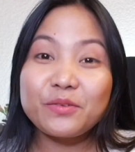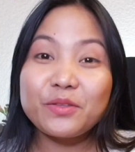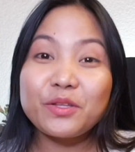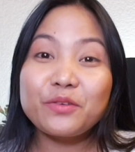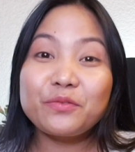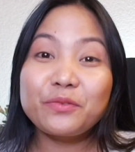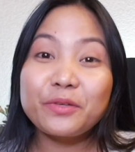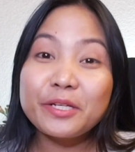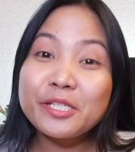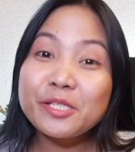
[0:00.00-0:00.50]

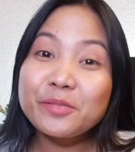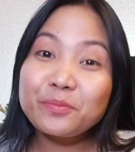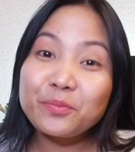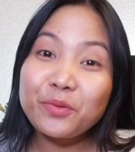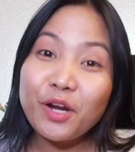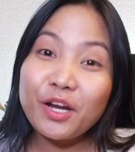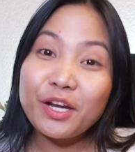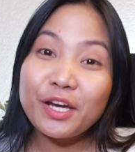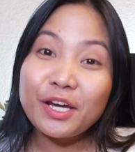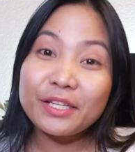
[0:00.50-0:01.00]
the first
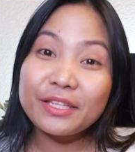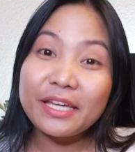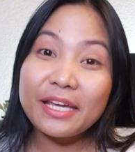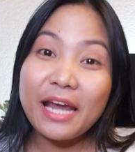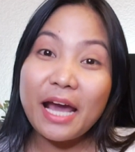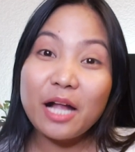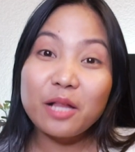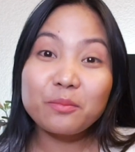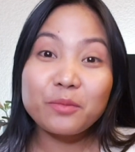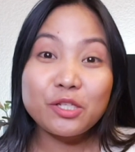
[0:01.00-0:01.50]
product that
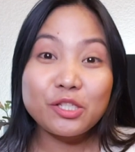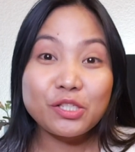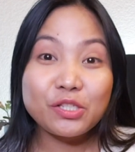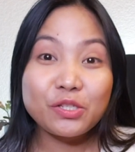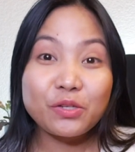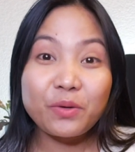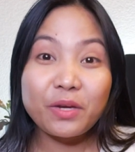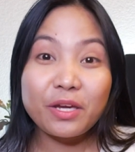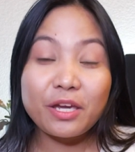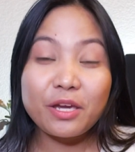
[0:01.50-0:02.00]
I'll be
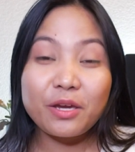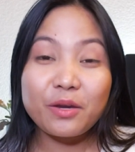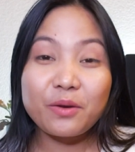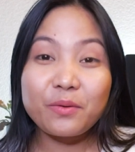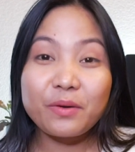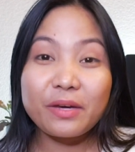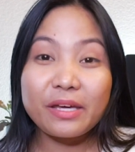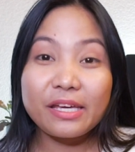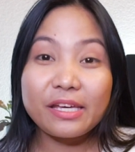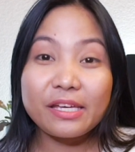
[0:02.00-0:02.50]
showing you
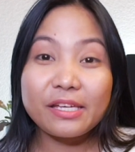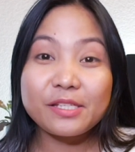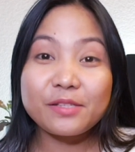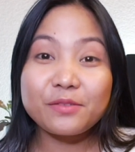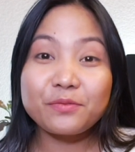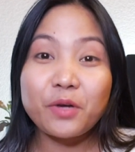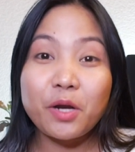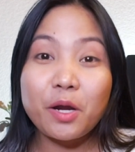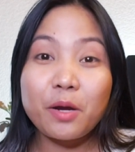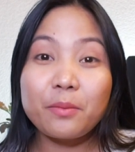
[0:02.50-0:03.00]
is
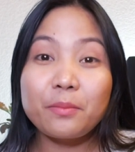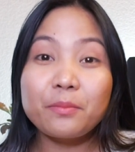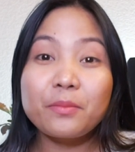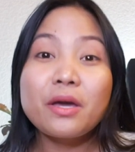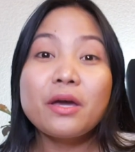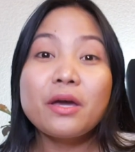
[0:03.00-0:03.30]
from